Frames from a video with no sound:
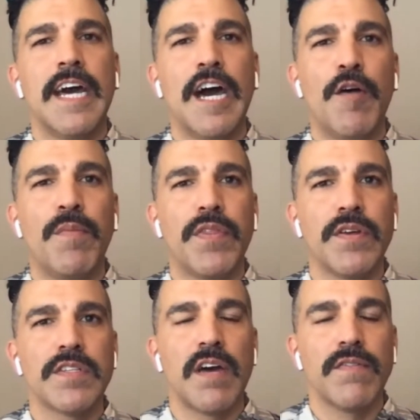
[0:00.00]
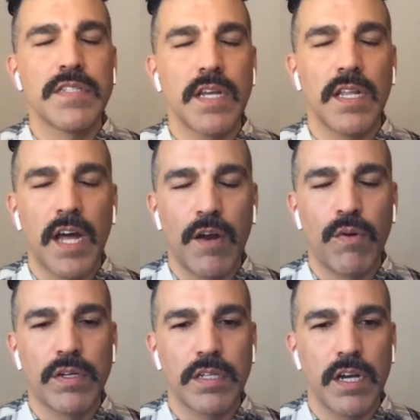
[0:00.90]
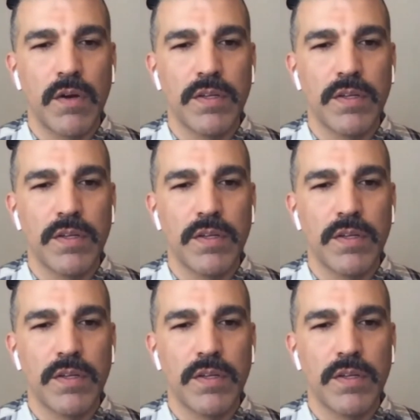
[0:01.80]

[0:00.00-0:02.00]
but there's obviously a lot of work to go.